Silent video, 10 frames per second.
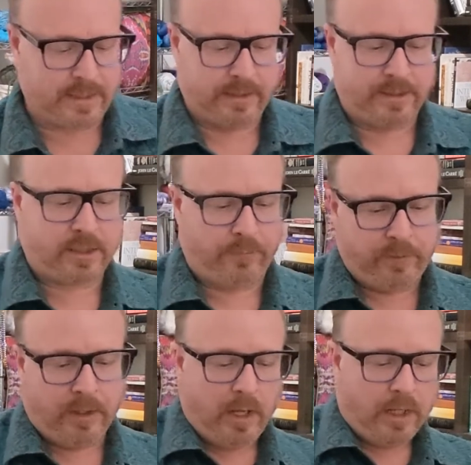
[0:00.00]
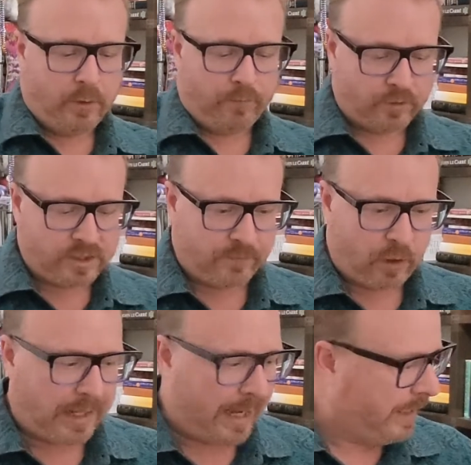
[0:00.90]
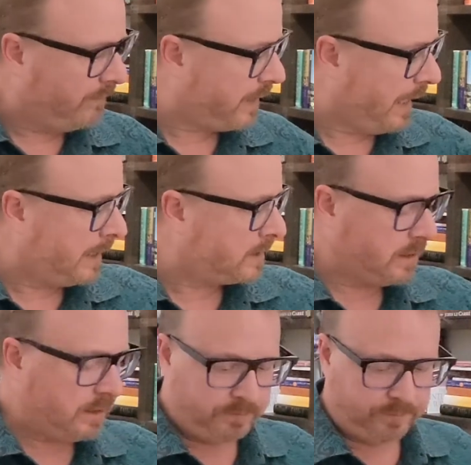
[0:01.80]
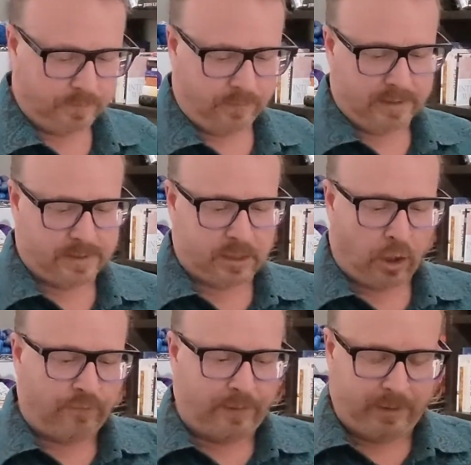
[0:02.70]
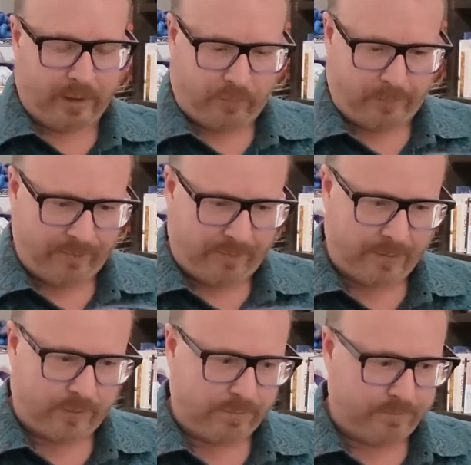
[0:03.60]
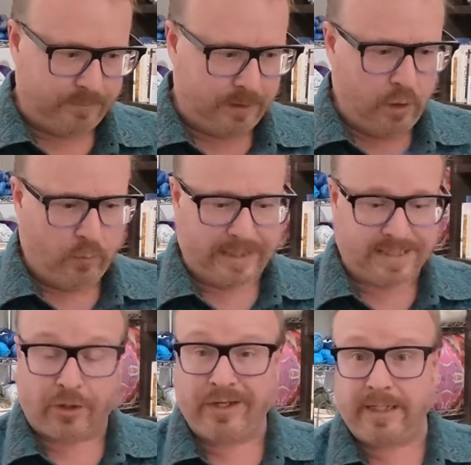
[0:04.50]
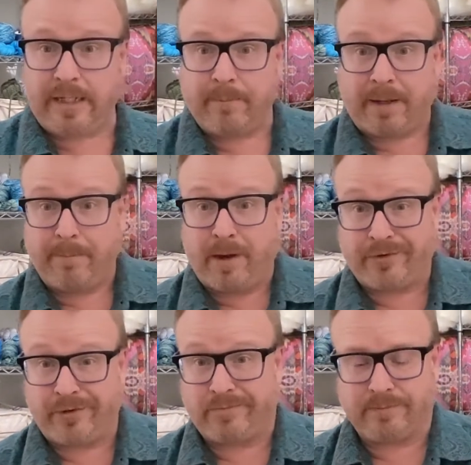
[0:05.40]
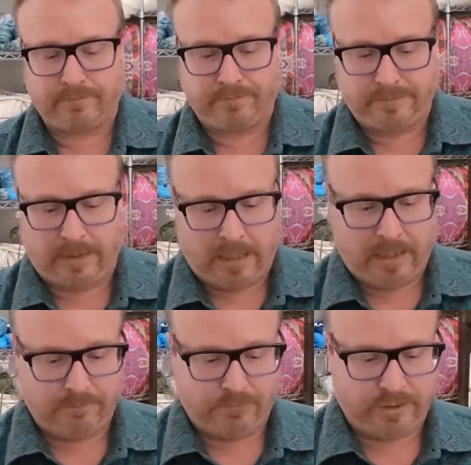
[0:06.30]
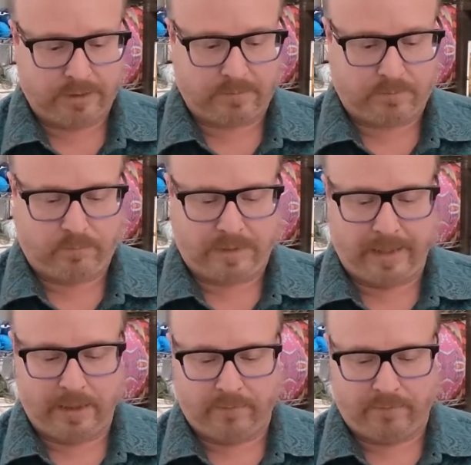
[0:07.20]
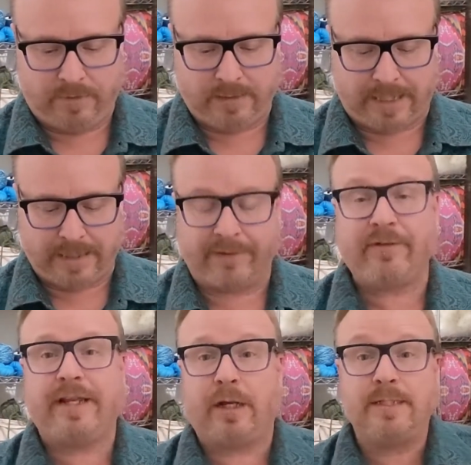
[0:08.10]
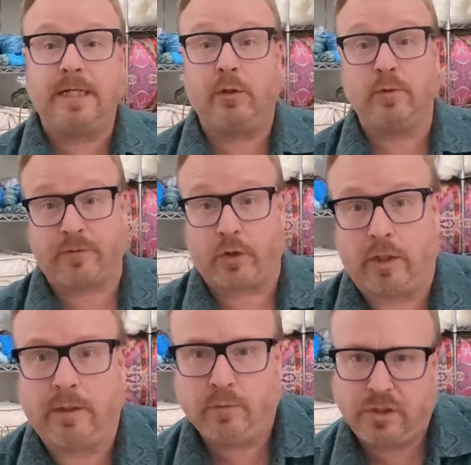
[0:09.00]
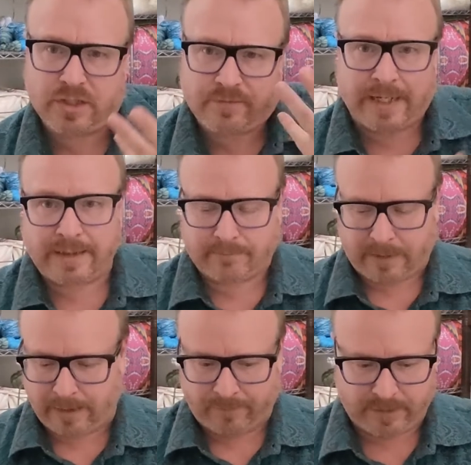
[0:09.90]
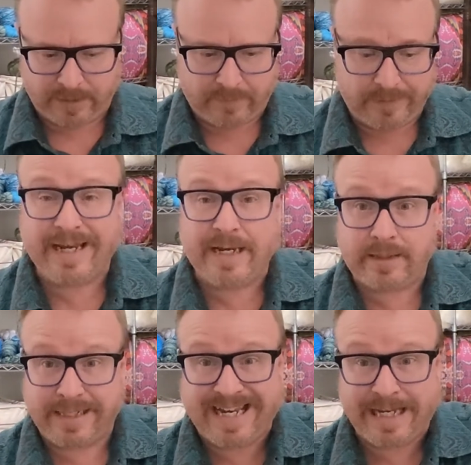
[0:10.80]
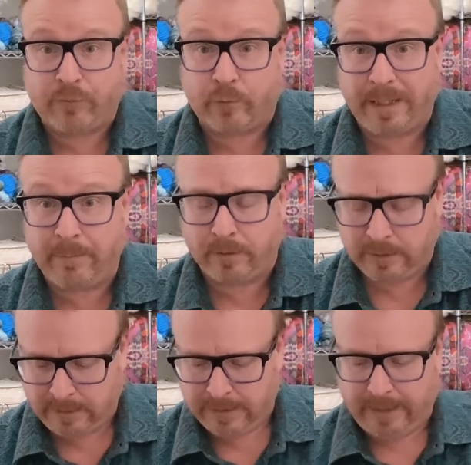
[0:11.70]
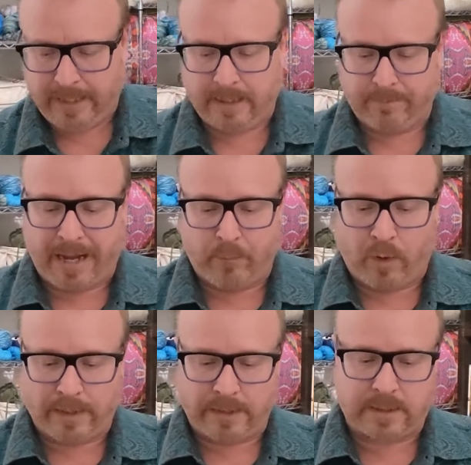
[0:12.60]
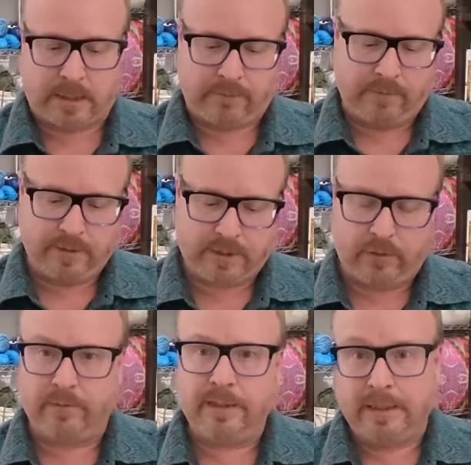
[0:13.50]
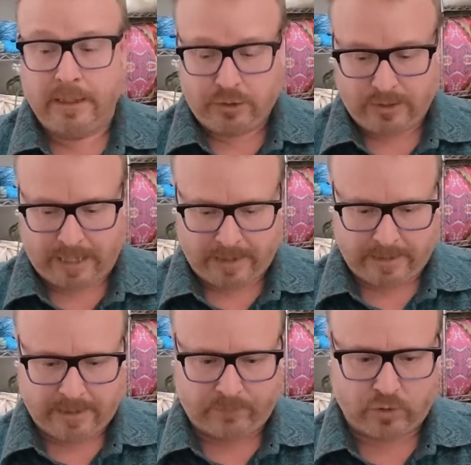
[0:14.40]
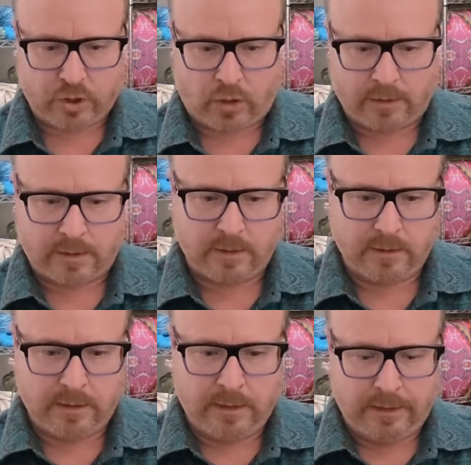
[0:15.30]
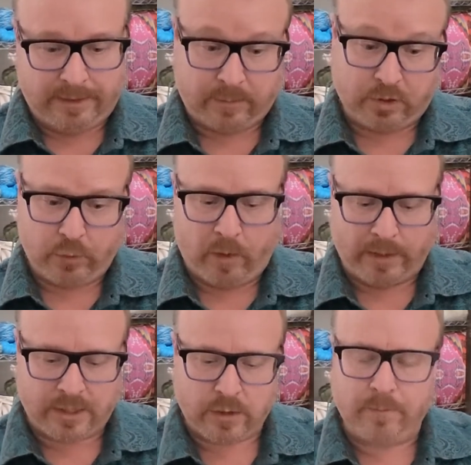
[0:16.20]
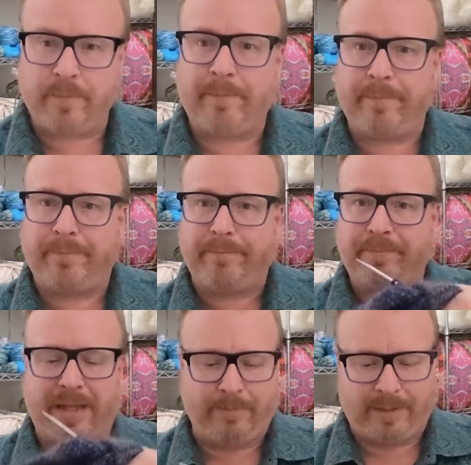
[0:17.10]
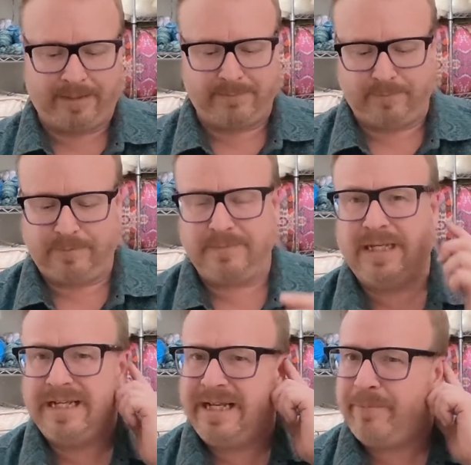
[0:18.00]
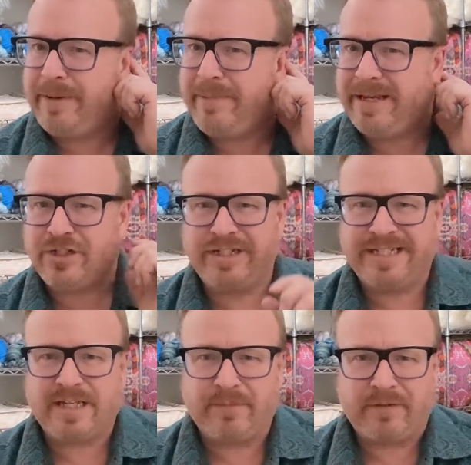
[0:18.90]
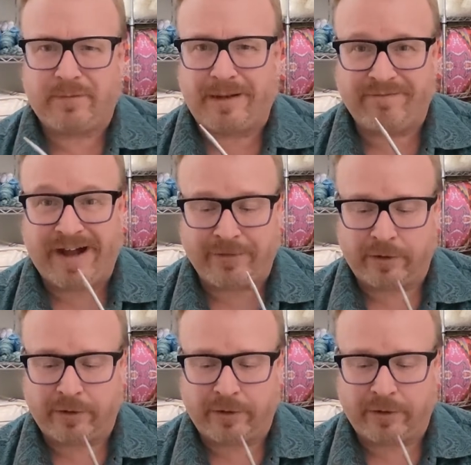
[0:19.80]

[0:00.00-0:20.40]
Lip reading: So first of all, I have got this scarf I'm knitting for my father. When I started knitting, my mother just kind of decided everything I was knitting was for her, which is fine. I love knitting for people, and Mom wanted stuff. So she's gotten several shawls. That's what she wanted. So I'm like, maybe I should knit something for my father.